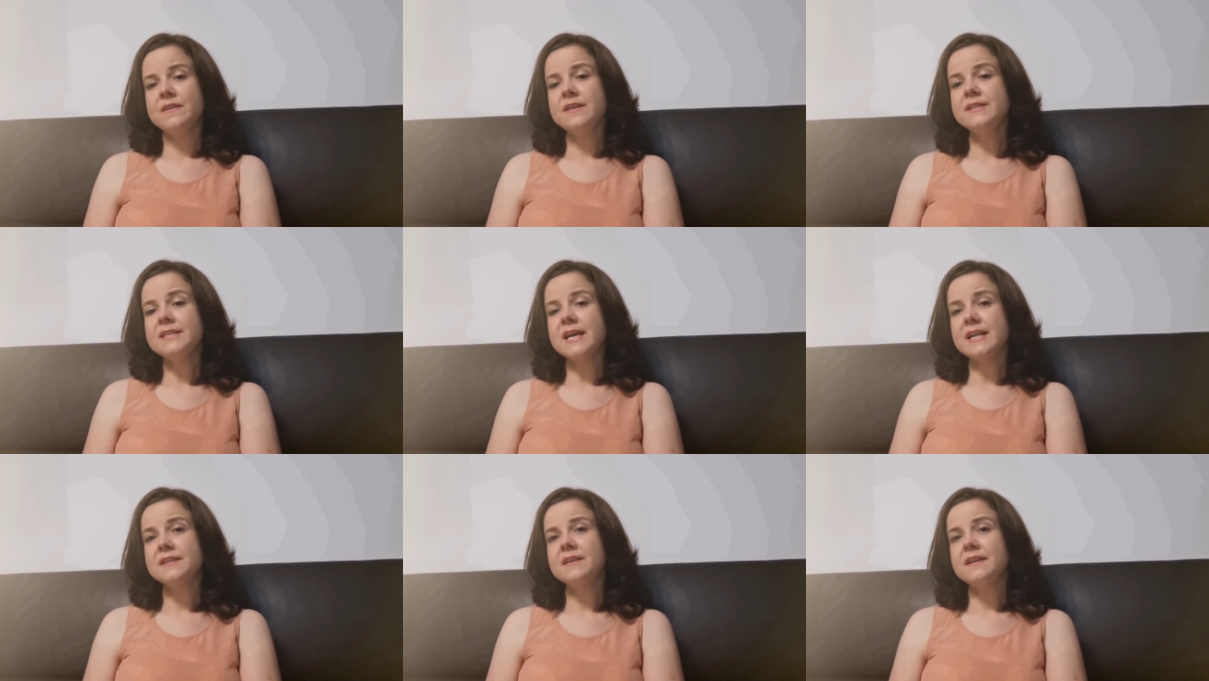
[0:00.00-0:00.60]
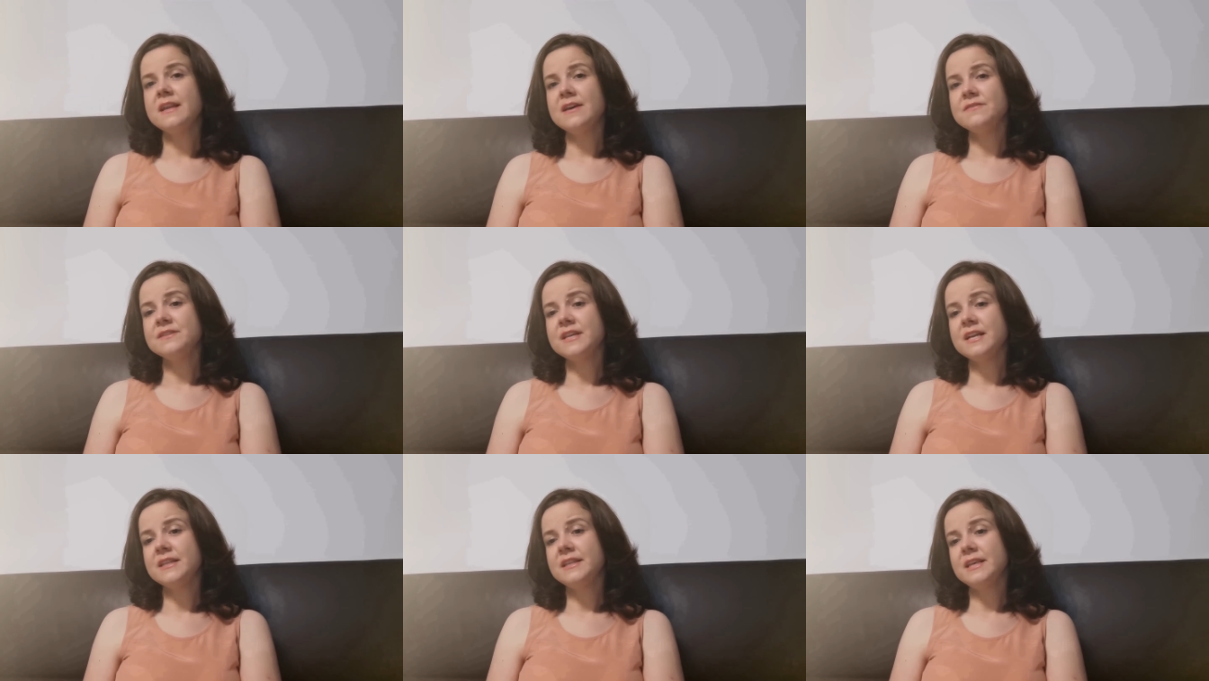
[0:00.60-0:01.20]
These healthy
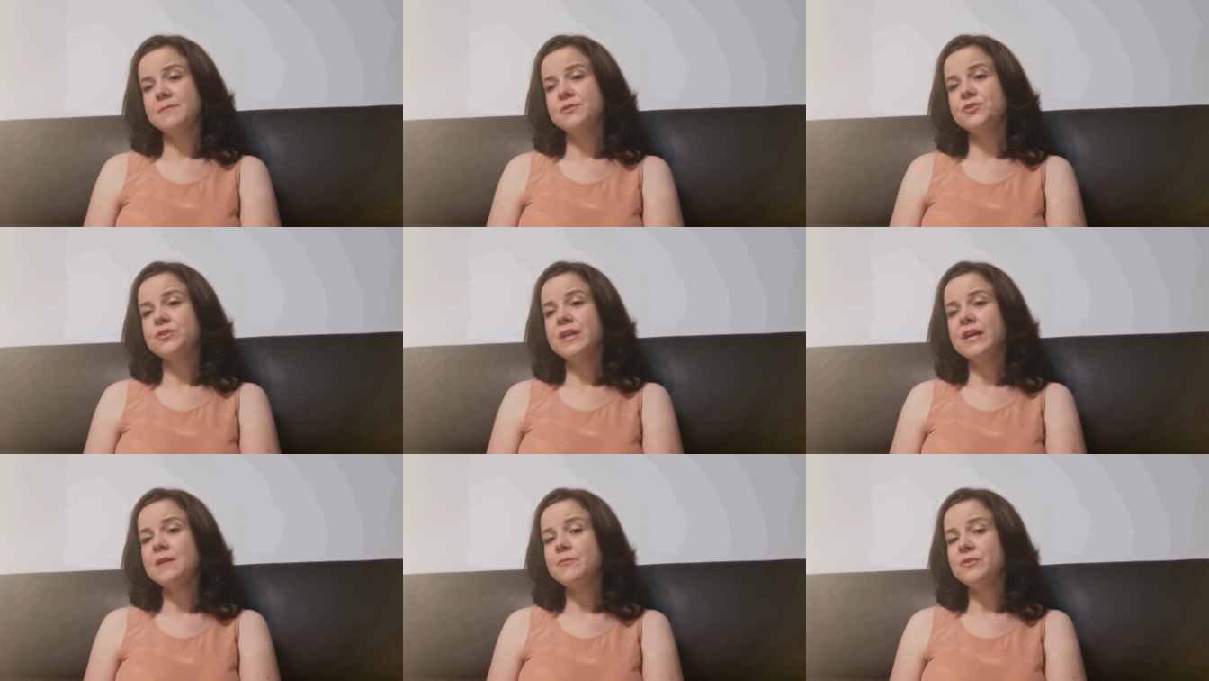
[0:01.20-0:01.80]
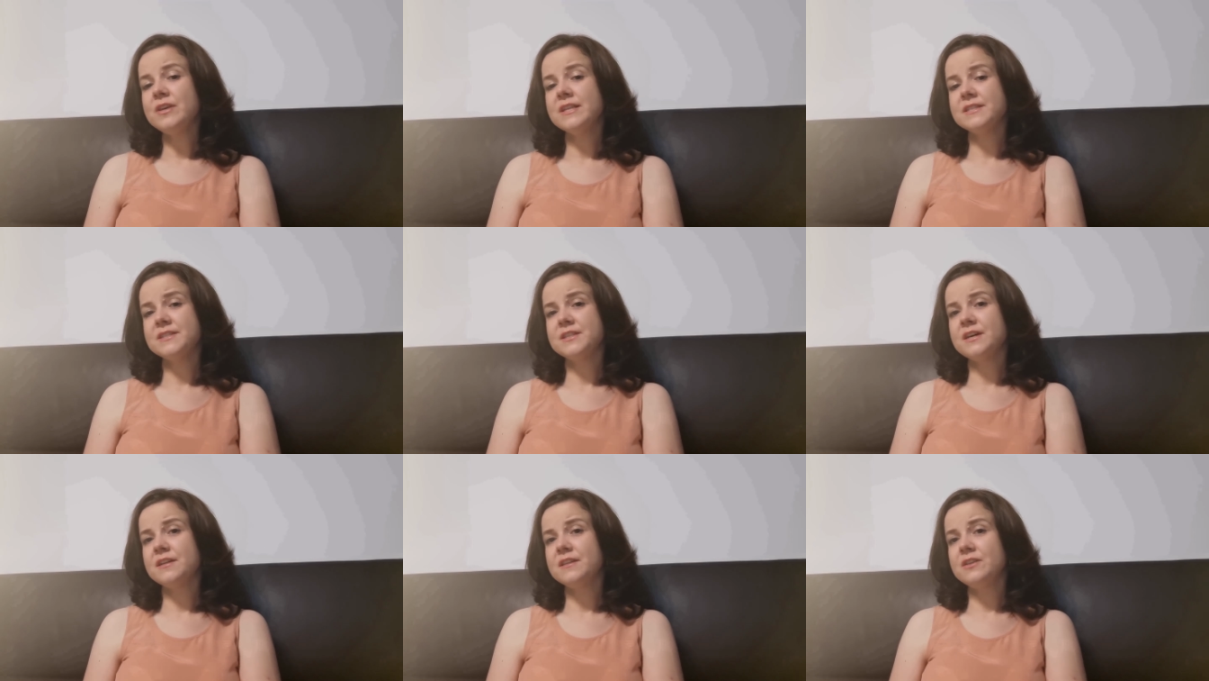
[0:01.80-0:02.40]
lifestyle tips should help you get
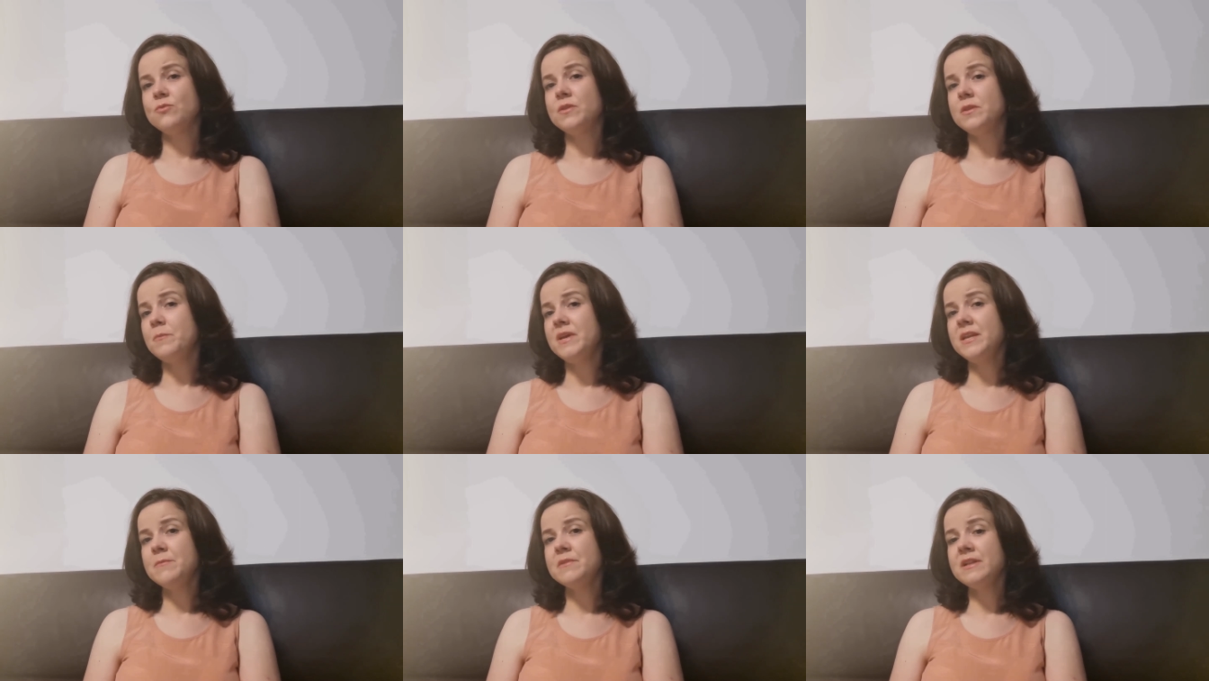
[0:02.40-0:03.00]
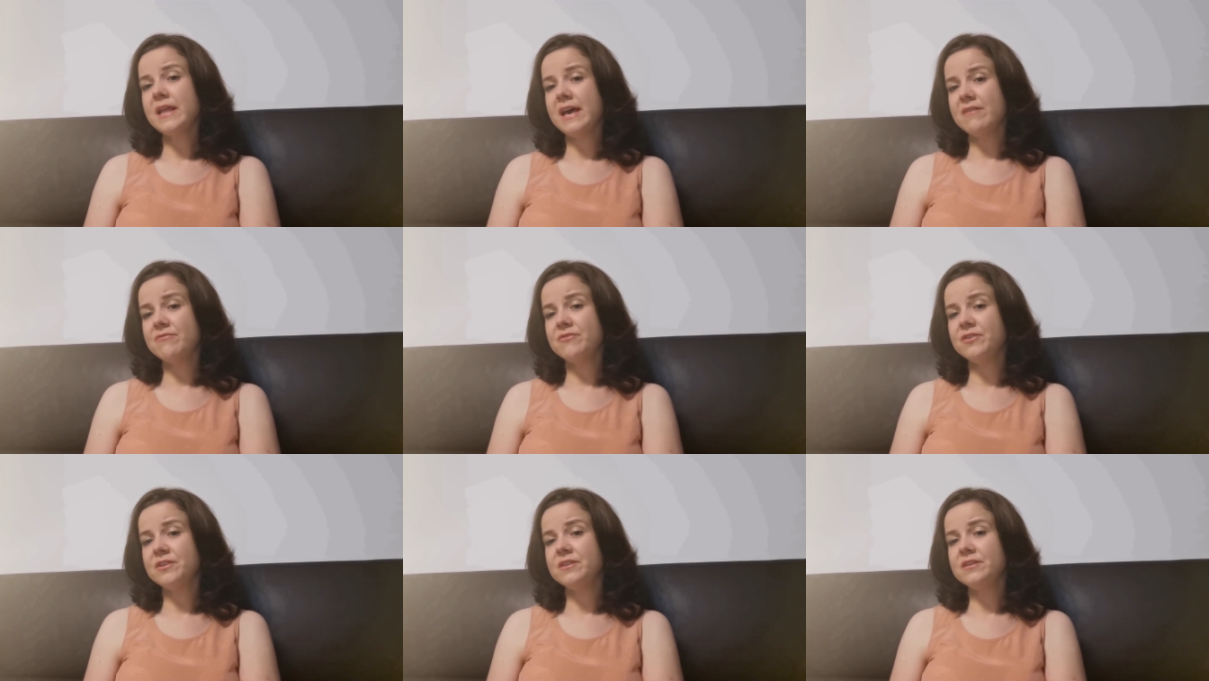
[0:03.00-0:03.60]
started with minimal
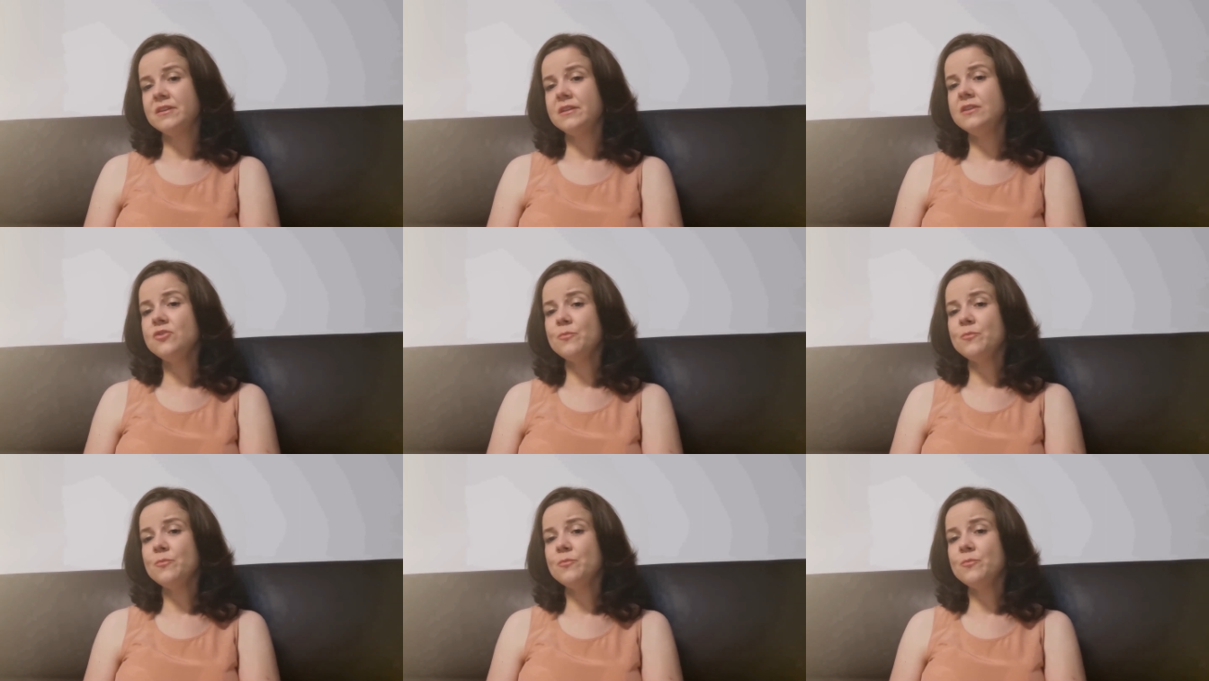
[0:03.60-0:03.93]
effort,